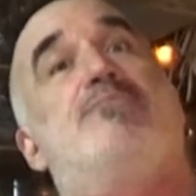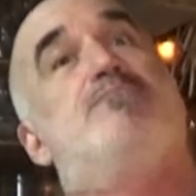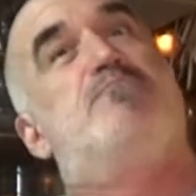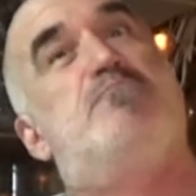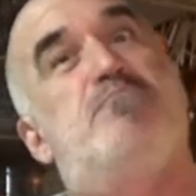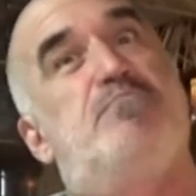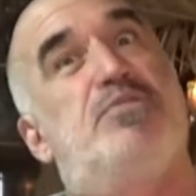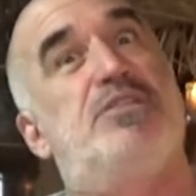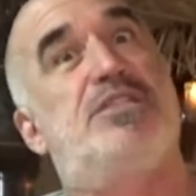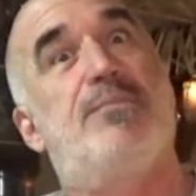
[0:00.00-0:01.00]
and
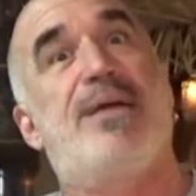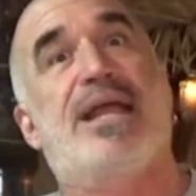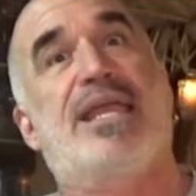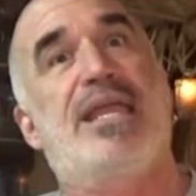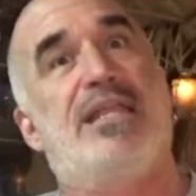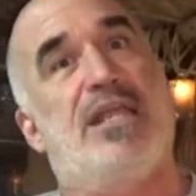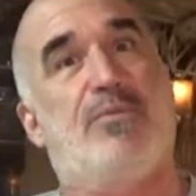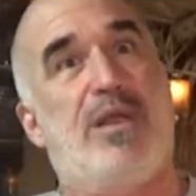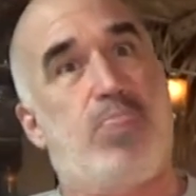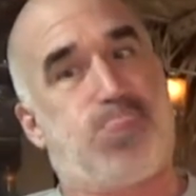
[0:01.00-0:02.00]
pushed it back in
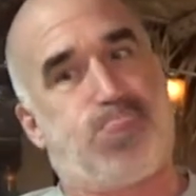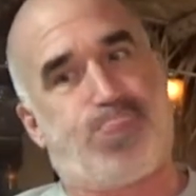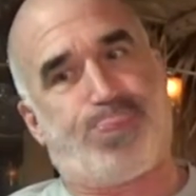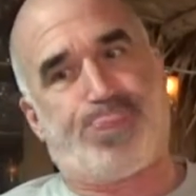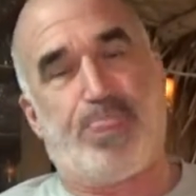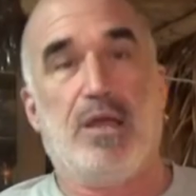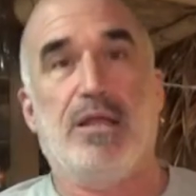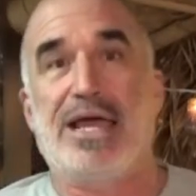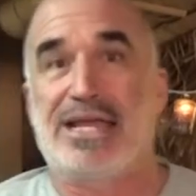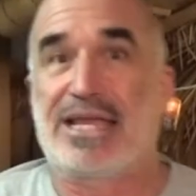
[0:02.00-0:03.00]
and went
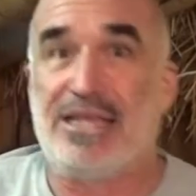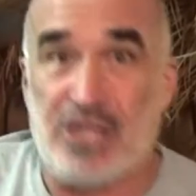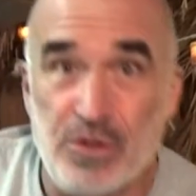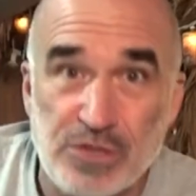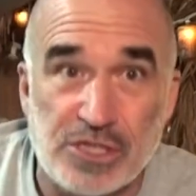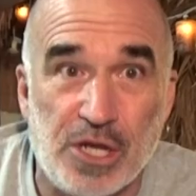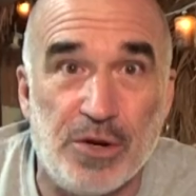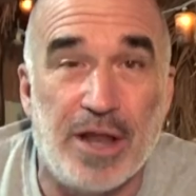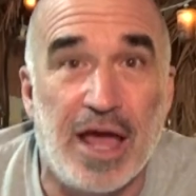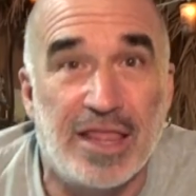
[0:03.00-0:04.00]
like it used to.
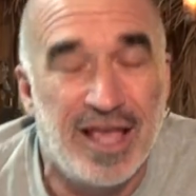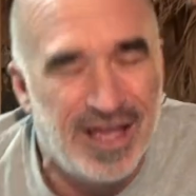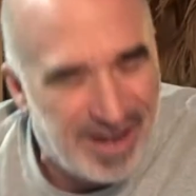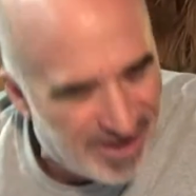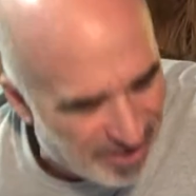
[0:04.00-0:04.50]
And I thought,